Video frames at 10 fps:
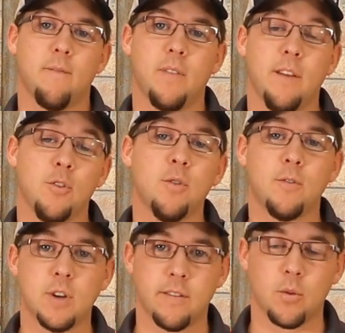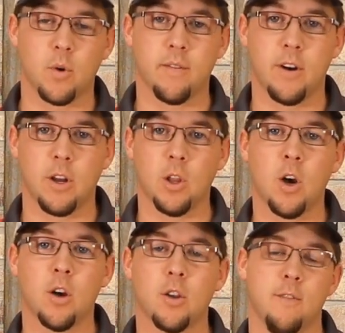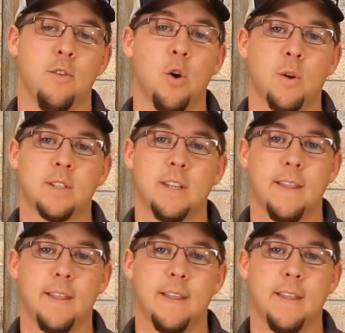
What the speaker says: if you've driven one very long, you've noticed